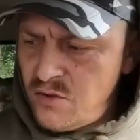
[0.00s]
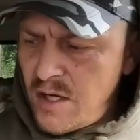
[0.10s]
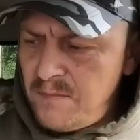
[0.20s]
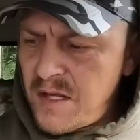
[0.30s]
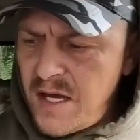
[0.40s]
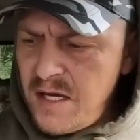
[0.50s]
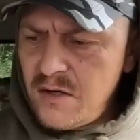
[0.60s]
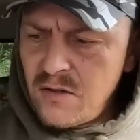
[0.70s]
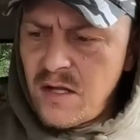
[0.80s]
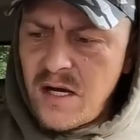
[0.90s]
dropped the
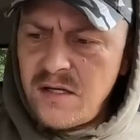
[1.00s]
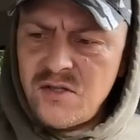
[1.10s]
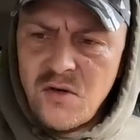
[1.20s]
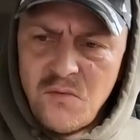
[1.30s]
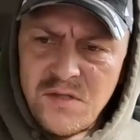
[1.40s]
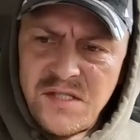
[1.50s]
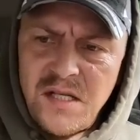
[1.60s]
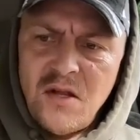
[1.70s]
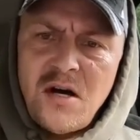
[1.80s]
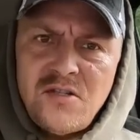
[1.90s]
anchor line so once
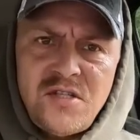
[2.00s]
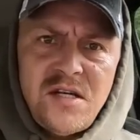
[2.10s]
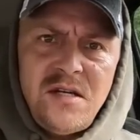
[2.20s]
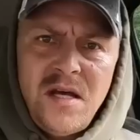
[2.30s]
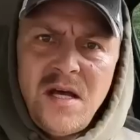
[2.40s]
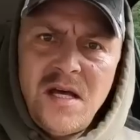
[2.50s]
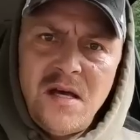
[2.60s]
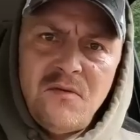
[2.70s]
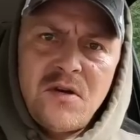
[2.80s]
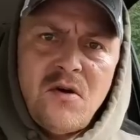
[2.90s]
he launched it
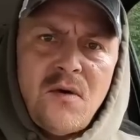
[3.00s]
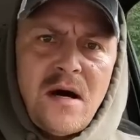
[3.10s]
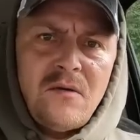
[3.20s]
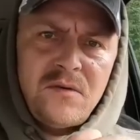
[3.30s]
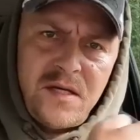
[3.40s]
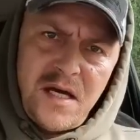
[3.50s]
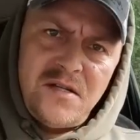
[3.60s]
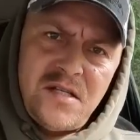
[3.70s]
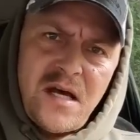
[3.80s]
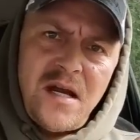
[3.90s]
it would go out
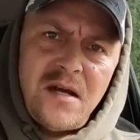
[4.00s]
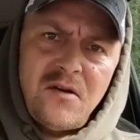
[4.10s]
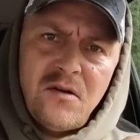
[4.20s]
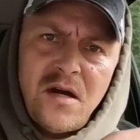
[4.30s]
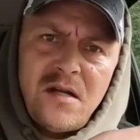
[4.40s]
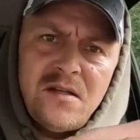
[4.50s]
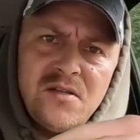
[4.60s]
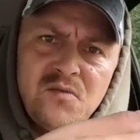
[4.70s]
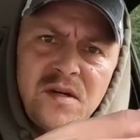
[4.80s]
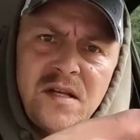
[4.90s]
catch that anchor line
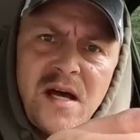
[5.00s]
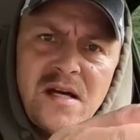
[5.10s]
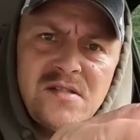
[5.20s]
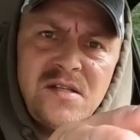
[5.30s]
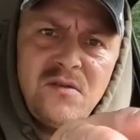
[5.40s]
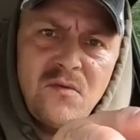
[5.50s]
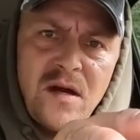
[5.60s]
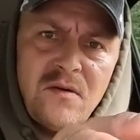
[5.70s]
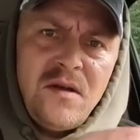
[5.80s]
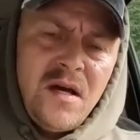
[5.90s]
and swing the ass in
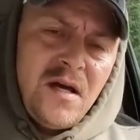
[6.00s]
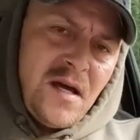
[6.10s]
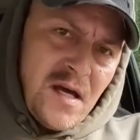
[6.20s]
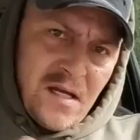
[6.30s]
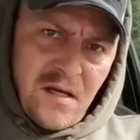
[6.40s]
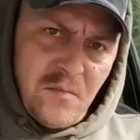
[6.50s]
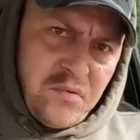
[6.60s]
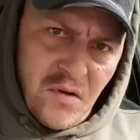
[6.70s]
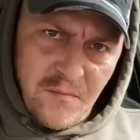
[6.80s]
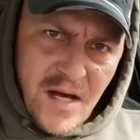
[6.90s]
around and he'd
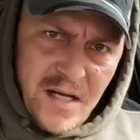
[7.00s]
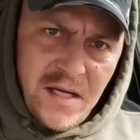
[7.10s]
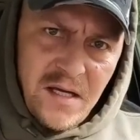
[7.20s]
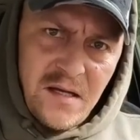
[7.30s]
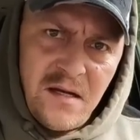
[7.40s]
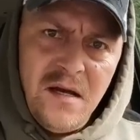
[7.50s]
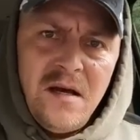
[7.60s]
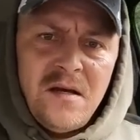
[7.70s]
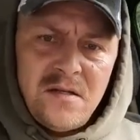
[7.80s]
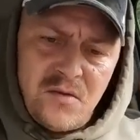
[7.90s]
pull it back in
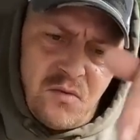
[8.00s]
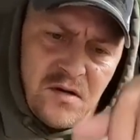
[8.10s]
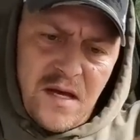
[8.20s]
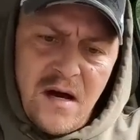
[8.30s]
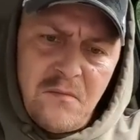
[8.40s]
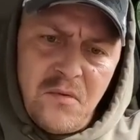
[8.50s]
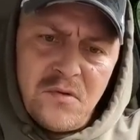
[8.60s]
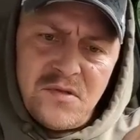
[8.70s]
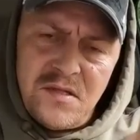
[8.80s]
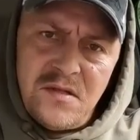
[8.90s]
to where the
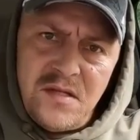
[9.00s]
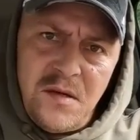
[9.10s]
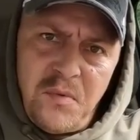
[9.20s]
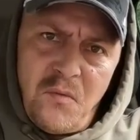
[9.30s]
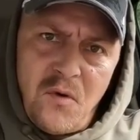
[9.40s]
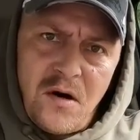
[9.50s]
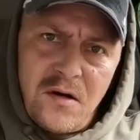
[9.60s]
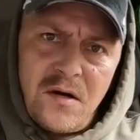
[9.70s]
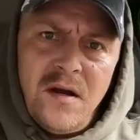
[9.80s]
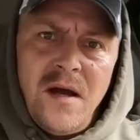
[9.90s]
outboard's in the deeper
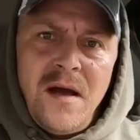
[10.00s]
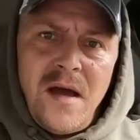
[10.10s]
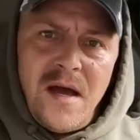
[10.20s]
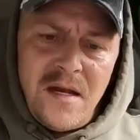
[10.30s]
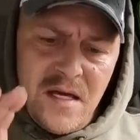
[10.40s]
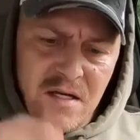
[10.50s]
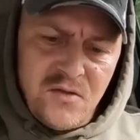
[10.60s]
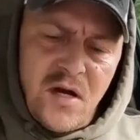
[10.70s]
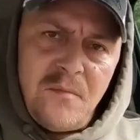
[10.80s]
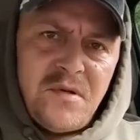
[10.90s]
water and he
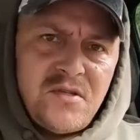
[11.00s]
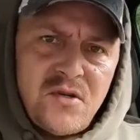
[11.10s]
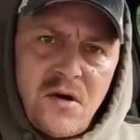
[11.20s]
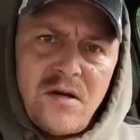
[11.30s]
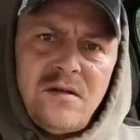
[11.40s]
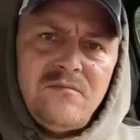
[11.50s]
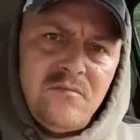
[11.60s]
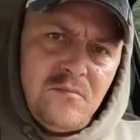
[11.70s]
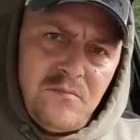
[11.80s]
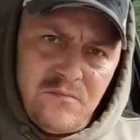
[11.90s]
could drop it start it
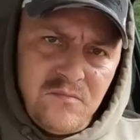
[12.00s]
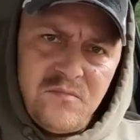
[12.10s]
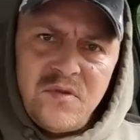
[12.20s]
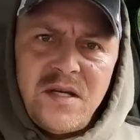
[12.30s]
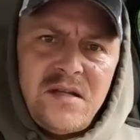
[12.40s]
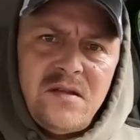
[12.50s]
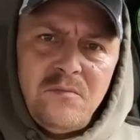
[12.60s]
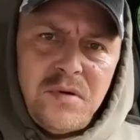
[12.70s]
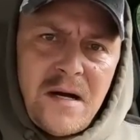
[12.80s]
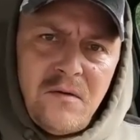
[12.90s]
get the
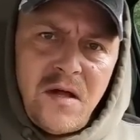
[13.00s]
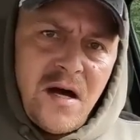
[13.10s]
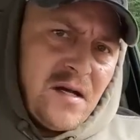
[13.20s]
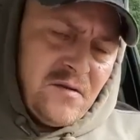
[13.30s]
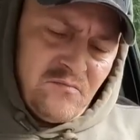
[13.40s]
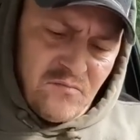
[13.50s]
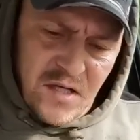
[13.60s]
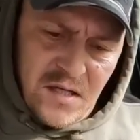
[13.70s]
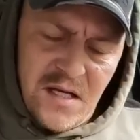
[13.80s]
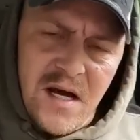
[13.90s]
bow line and,
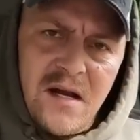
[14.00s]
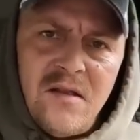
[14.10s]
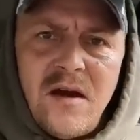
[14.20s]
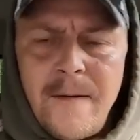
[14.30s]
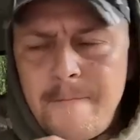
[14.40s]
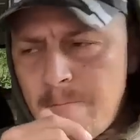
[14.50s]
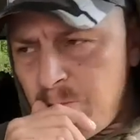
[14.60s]
and get out of there